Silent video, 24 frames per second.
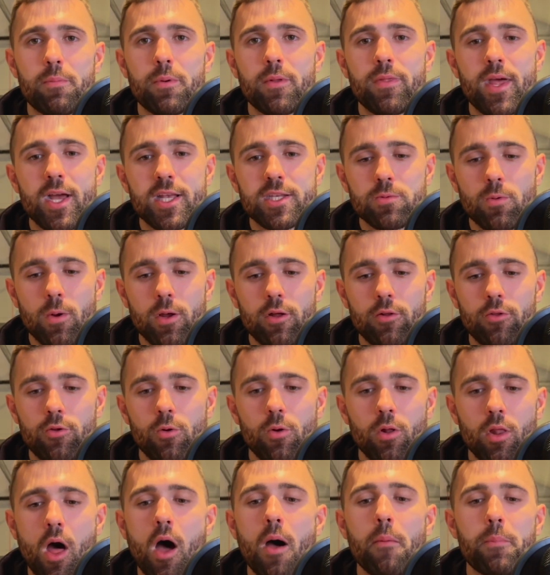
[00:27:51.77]
And that's why you'll do a
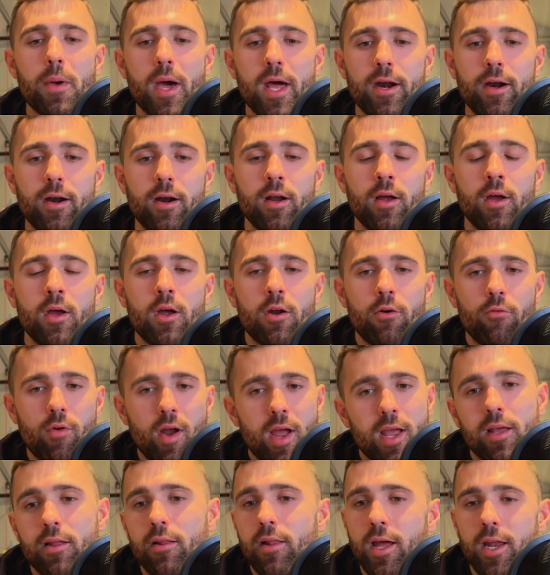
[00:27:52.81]
lot better
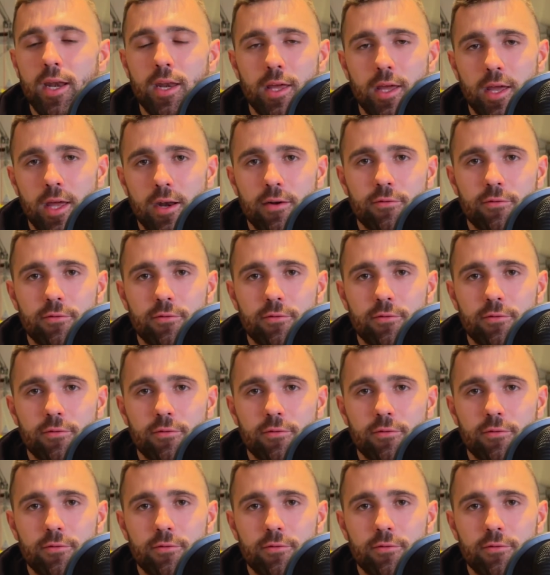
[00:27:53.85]
regulating it.